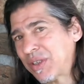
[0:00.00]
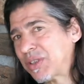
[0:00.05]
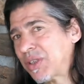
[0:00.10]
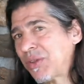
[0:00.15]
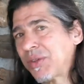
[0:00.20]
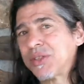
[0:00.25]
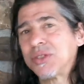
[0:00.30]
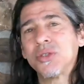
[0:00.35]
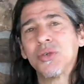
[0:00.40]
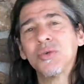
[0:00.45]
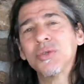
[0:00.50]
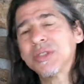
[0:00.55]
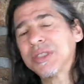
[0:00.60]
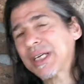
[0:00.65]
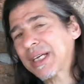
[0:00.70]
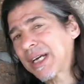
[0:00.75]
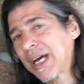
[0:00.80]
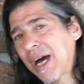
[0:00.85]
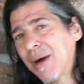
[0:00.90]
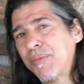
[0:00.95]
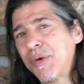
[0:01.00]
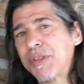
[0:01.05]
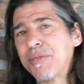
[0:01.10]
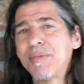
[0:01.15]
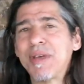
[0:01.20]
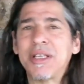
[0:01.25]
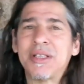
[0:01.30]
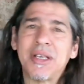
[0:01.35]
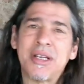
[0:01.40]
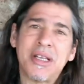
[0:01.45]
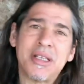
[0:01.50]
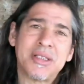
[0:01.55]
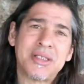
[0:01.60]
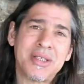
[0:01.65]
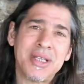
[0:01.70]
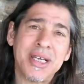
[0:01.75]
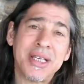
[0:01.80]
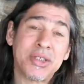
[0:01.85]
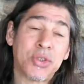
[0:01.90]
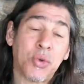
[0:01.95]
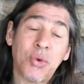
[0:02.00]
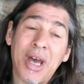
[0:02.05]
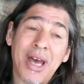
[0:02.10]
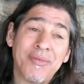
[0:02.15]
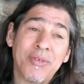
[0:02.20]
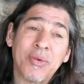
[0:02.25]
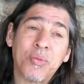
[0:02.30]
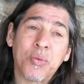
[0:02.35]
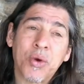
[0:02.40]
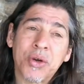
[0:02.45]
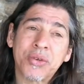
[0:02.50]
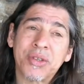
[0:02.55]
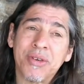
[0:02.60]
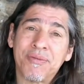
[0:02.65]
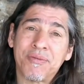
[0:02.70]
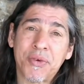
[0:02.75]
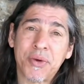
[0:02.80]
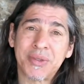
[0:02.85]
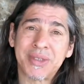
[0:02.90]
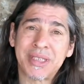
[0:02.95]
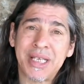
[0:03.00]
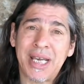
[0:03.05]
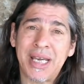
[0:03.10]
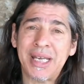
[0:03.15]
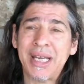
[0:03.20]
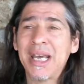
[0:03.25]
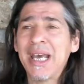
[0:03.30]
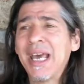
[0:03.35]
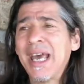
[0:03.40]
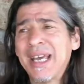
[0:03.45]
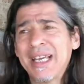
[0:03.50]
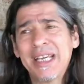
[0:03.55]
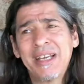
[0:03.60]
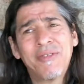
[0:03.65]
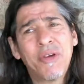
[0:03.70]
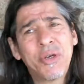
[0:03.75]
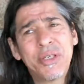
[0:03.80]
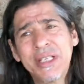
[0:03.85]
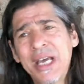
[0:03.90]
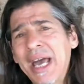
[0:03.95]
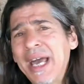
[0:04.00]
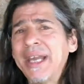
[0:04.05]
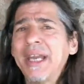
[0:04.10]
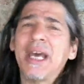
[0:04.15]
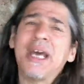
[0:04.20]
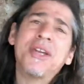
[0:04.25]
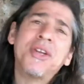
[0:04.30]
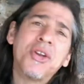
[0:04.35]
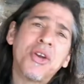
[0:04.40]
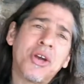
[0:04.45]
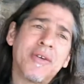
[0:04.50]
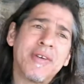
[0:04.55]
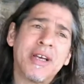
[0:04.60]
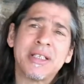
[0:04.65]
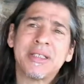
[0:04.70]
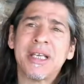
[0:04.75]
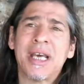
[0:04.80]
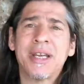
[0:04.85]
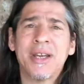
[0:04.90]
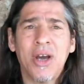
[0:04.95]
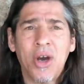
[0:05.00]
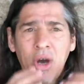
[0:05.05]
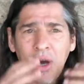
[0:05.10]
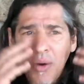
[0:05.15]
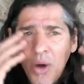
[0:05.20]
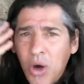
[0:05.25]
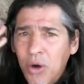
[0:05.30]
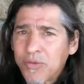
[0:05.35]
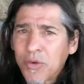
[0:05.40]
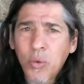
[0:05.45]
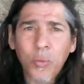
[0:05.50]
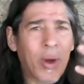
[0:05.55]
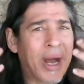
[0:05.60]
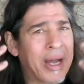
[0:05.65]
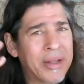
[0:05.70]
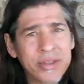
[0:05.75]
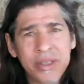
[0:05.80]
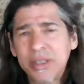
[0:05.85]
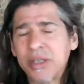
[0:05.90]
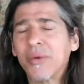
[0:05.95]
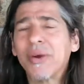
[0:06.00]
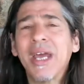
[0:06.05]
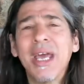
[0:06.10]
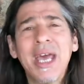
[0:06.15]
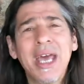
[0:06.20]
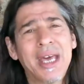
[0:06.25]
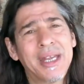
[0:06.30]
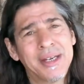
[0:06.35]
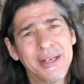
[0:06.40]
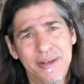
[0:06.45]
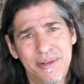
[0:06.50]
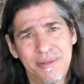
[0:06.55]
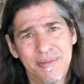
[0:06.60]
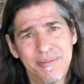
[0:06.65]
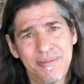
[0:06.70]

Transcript: So the students that come with me to these things who haven't worked in first aid and get very tight and nervous and overwhelmed in their head,